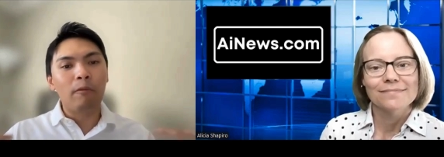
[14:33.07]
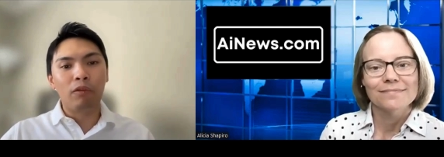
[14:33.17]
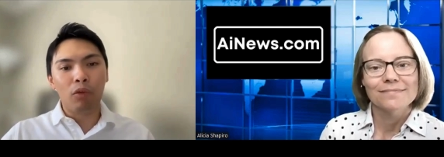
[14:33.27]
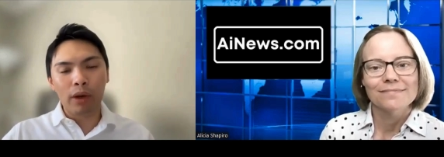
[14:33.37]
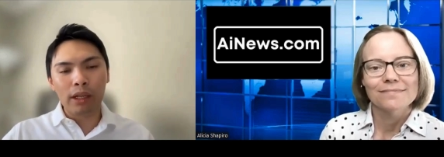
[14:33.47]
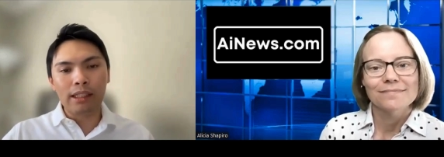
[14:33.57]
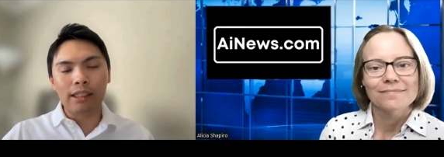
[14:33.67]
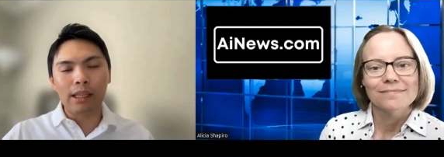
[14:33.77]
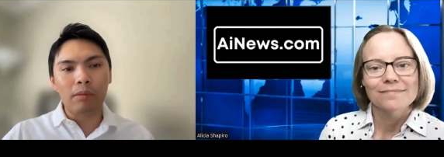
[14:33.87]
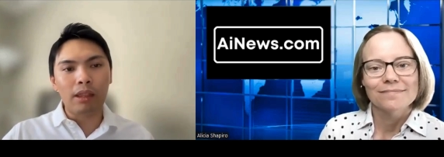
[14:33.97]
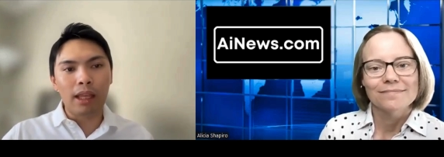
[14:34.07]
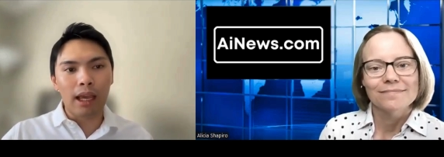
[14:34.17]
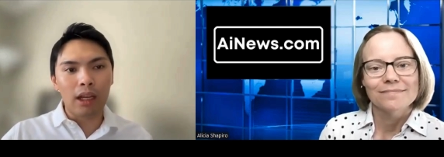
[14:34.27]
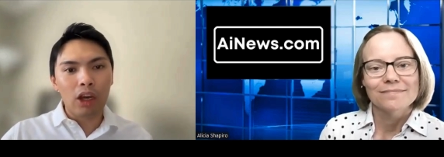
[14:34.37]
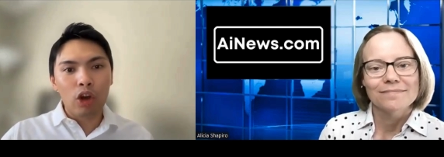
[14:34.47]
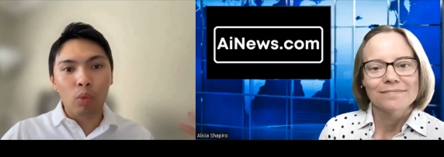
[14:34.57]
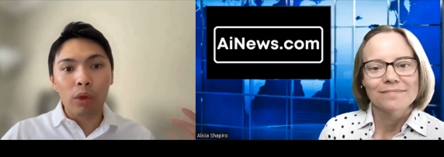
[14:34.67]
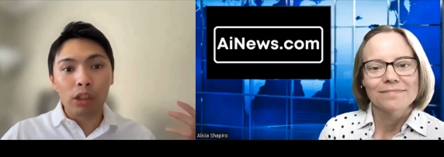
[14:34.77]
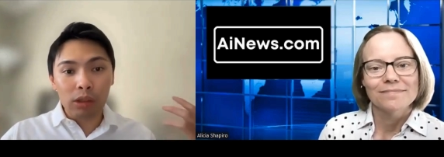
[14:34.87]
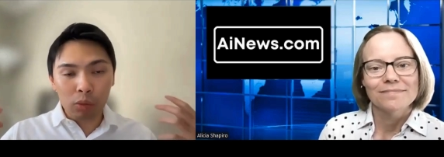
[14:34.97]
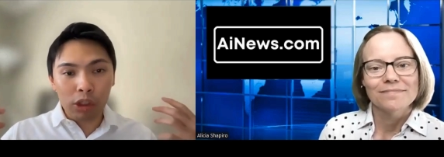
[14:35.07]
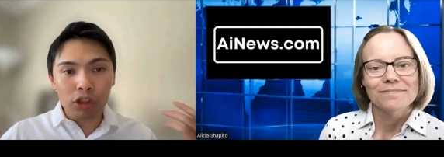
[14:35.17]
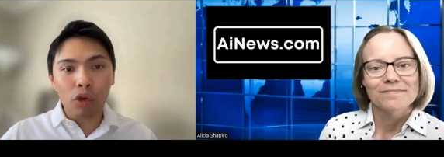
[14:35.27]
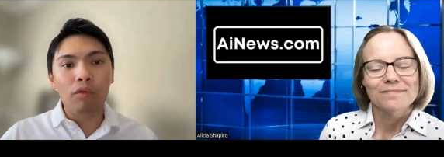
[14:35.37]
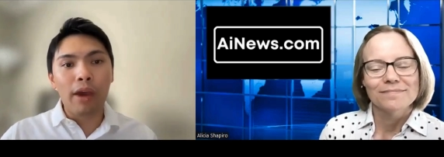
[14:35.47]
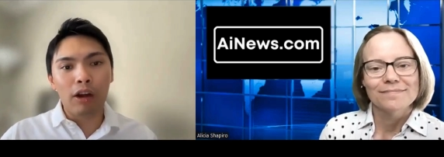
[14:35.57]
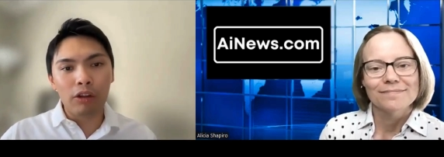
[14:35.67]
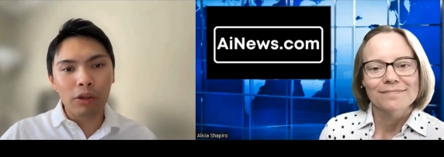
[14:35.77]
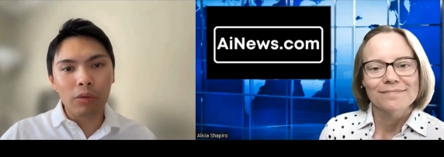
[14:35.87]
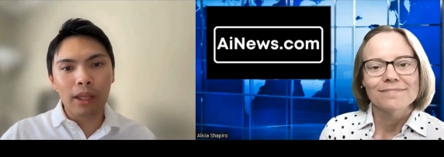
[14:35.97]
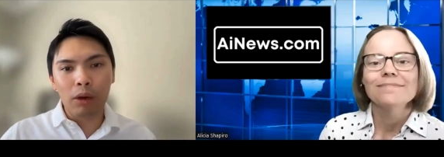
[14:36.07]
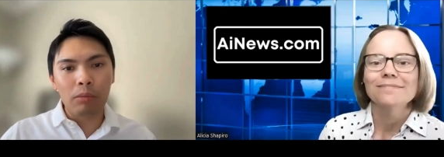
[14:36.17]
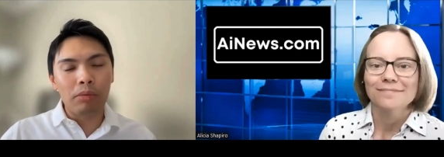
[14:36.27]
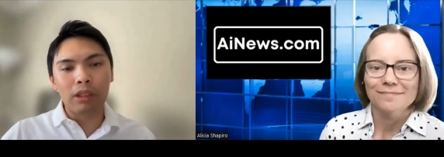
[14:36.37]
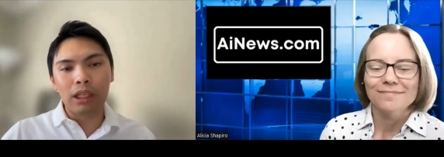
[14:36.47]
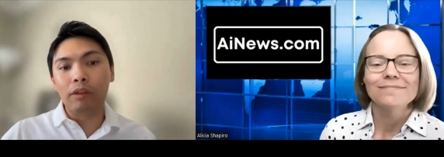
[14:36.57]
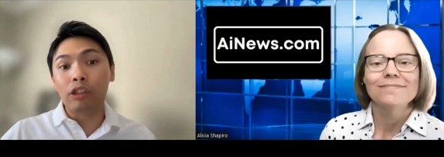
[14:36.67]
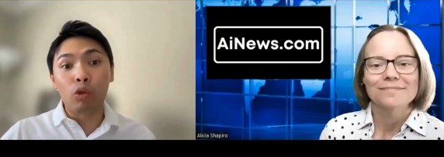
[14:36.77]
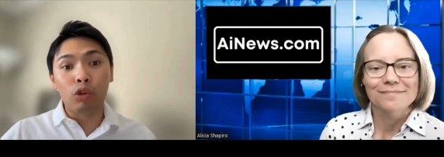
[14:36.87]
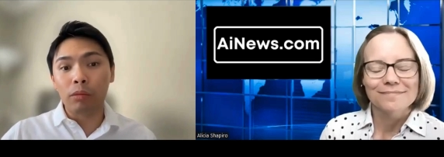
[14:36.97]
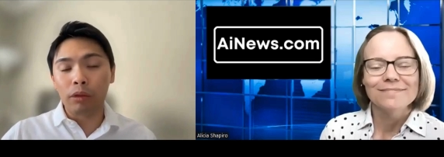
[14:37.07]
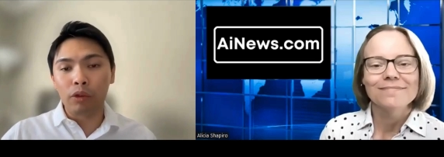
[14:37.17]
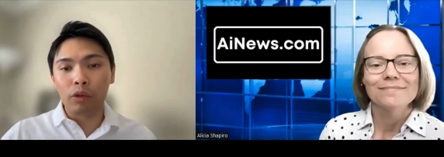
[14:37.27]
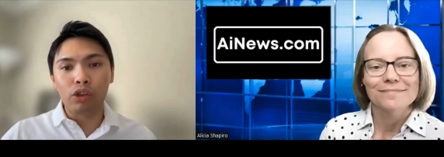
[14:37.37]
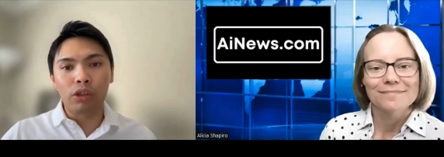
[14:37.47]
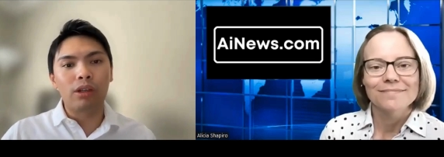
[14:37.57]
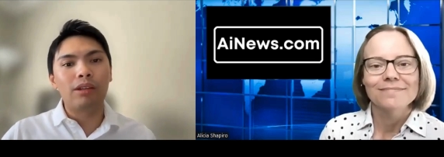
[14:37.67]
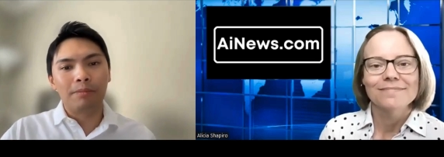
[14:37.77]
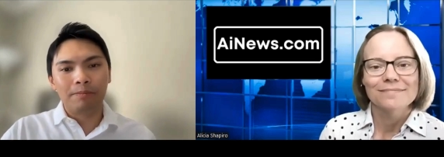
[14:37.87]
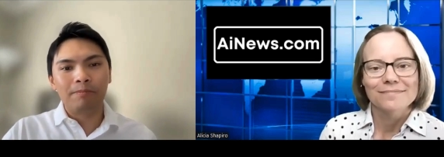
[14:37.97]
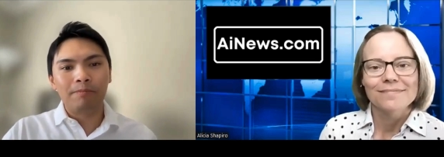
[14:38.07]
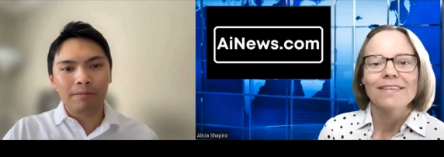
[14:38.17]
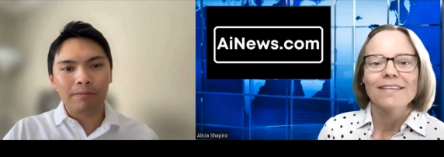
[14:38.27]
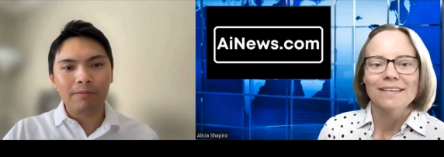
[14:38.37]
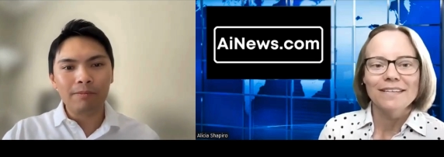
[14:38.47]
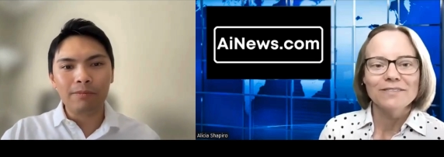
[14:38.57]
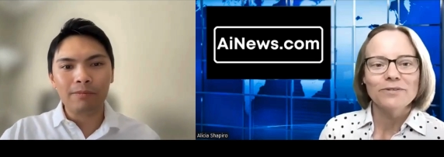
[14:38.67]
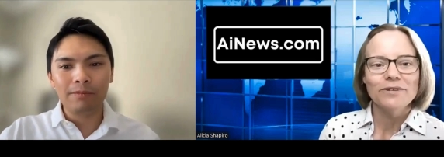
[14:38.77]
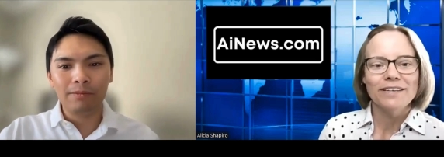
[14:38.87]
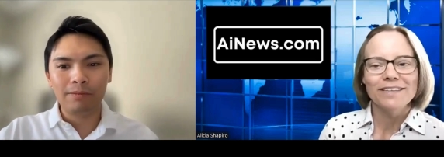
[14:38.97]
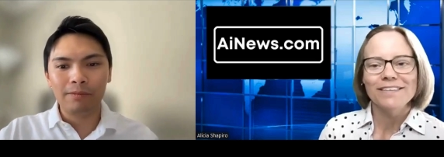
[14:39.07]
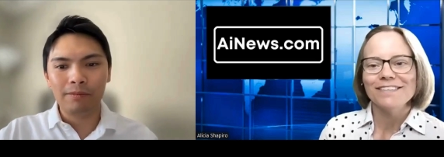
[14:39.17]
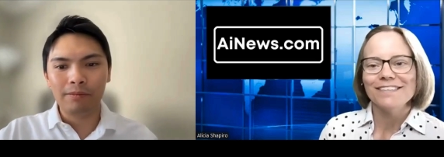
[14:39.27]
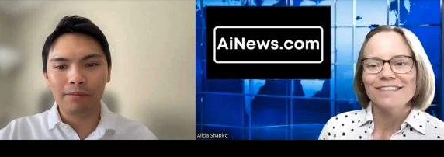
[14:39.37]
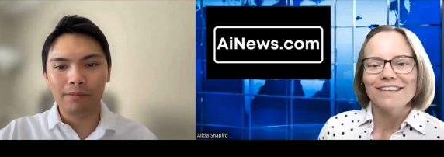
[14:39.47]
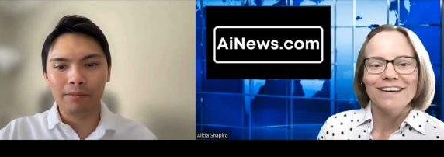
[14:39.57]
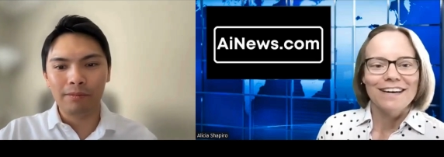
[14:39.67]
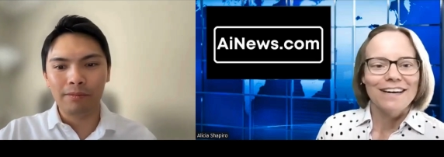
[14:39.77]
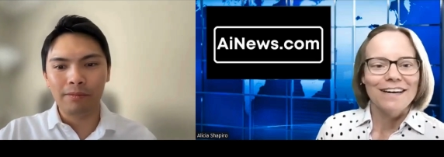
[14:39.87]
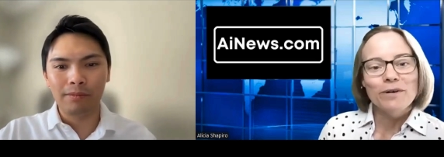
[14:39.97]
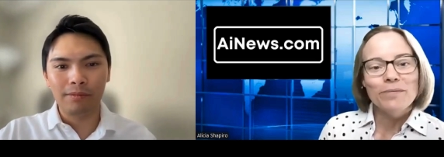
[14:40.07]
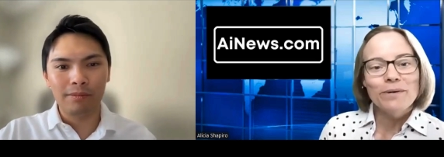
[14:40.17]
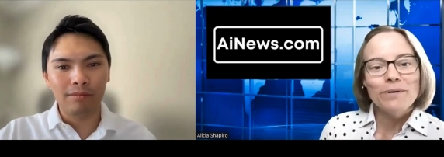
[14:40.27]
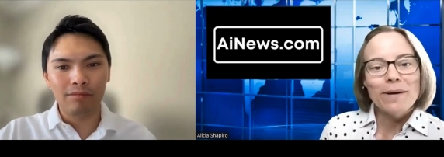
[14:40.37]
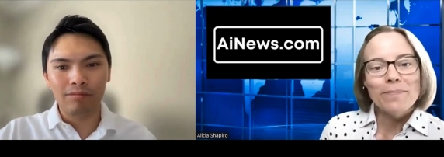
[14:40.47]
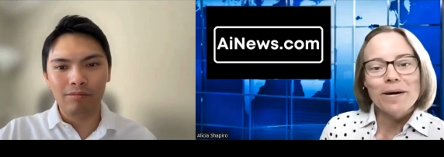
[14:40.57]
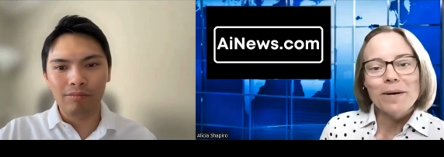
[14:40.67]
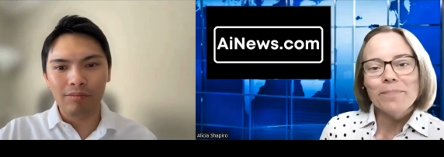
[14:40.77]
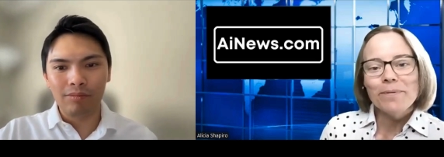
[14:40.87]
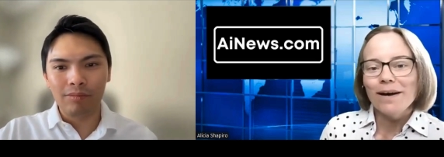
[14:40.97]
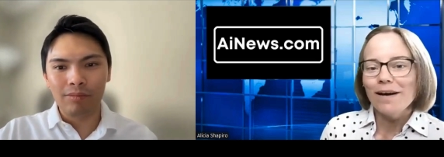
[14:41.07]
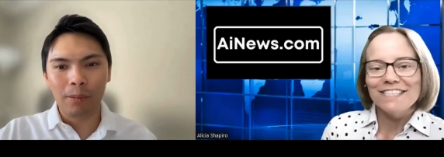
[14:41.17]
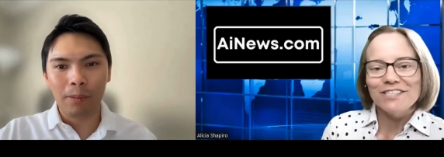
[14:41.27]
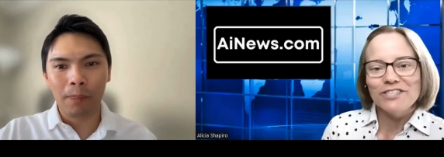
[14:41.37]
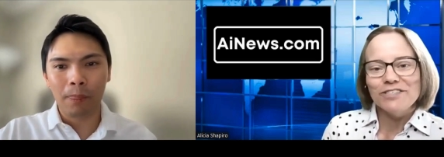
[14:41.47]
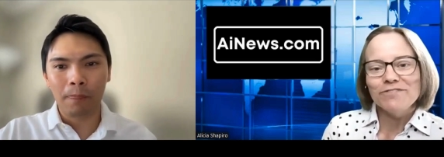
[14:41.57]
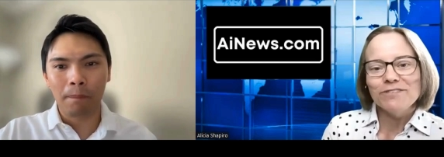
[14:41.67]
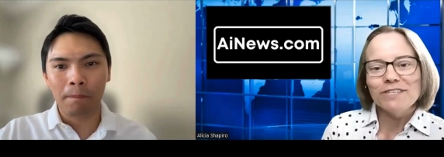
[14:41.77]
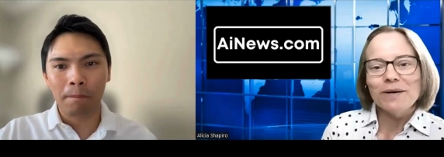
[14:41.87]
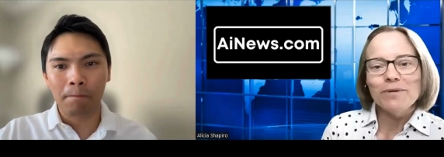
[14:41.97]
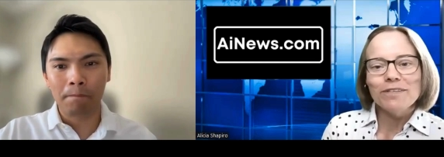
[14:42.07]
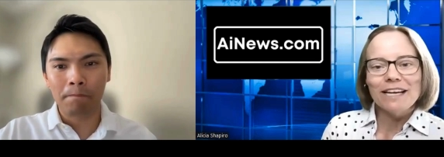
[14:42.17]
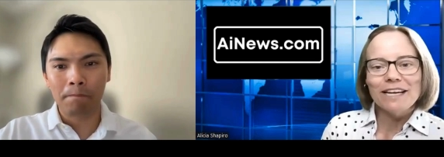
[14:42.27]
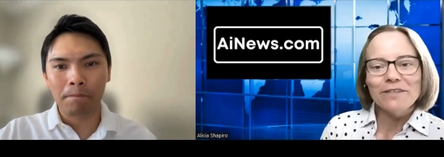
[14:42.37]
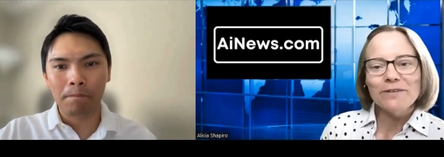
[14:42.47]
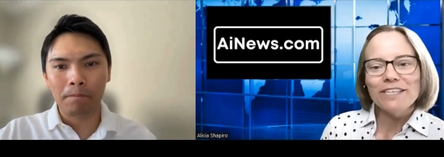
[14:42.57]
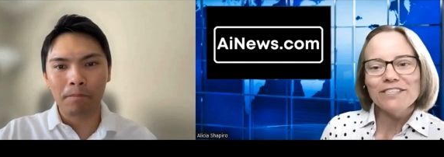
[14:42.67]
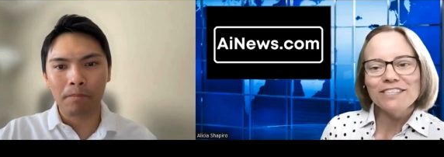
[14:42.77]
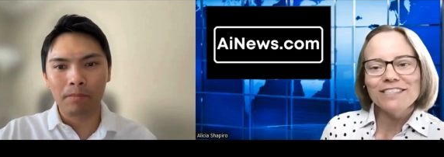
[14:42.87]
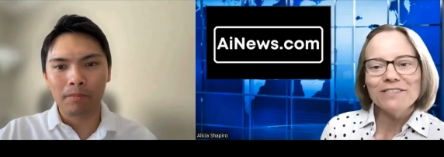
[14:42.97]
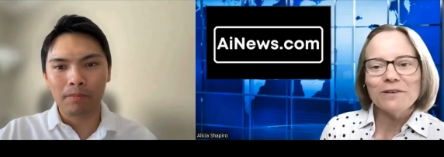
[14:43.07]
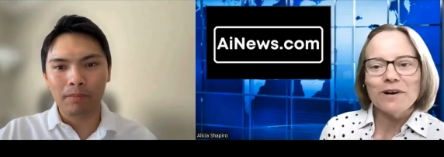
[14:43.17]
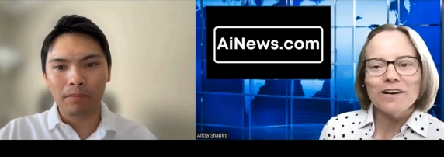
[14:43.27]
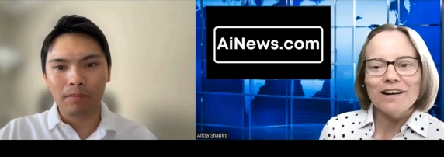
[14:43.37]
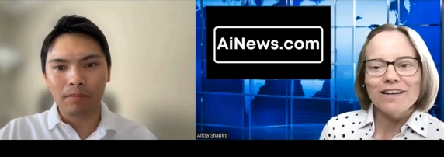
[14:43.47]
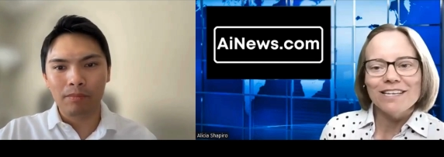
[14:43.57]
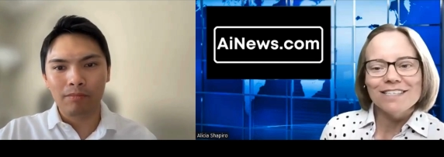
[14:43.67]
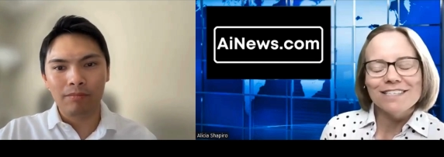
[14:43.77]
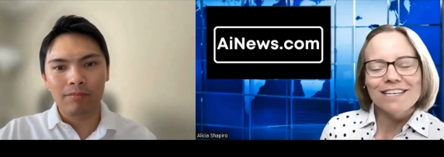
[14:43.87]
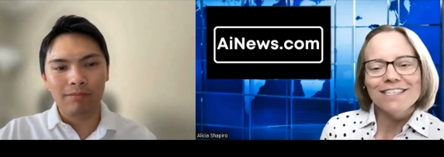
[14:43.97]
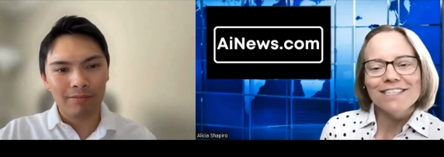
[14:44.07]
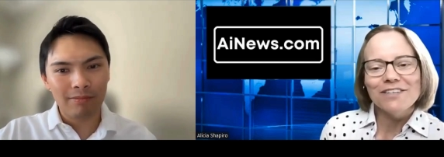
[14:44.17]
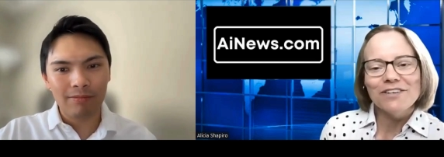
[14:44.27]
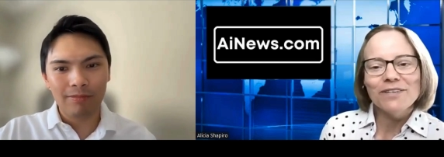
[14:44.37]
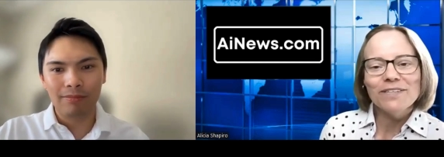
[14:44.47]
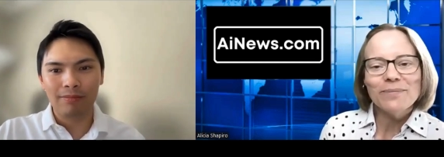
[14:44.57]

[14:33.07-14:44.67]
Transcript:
Speaker 1: voice is something that we so value that we believe is going to be the future.
Speaker 2: That's great. And before we wrap up, I'd like to shift to a couple lighter questions so our audience can get to know